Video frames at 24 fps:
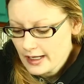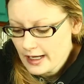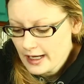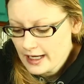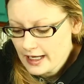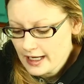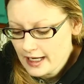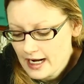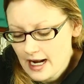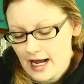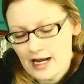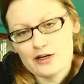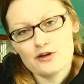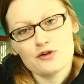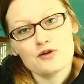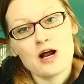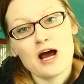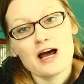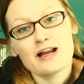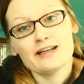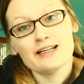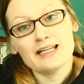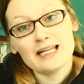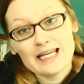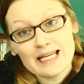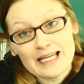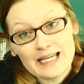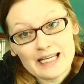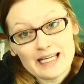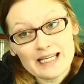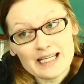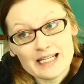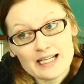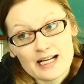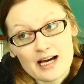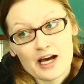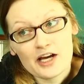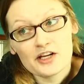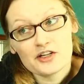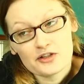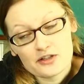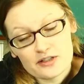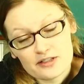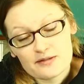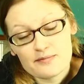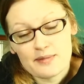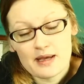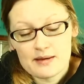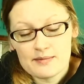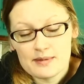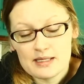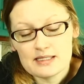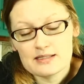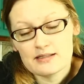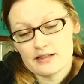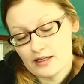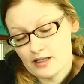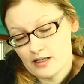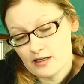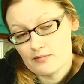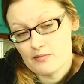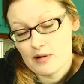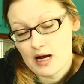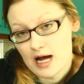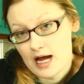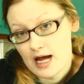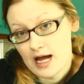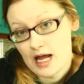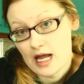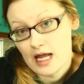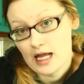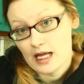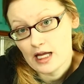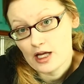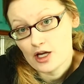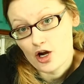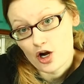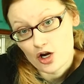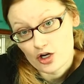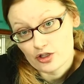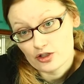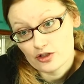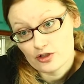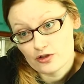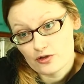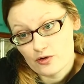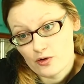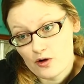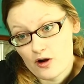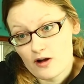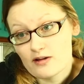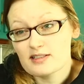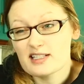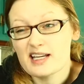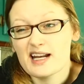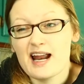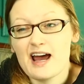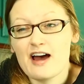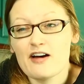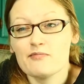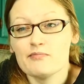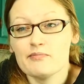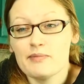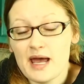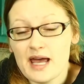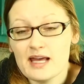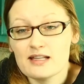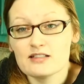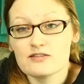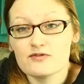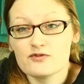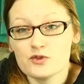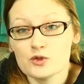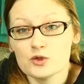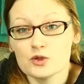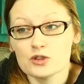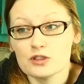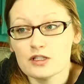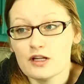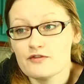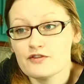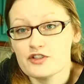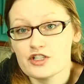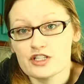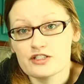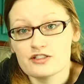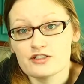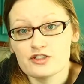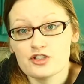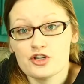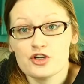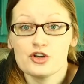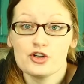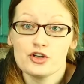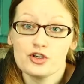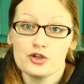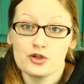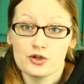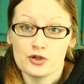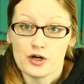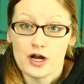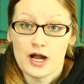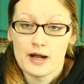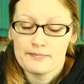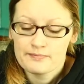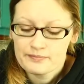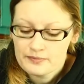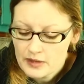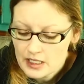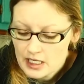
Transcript: And I do not need hundreds of babies in my garden, or else I'd have beds full of just Heuchera,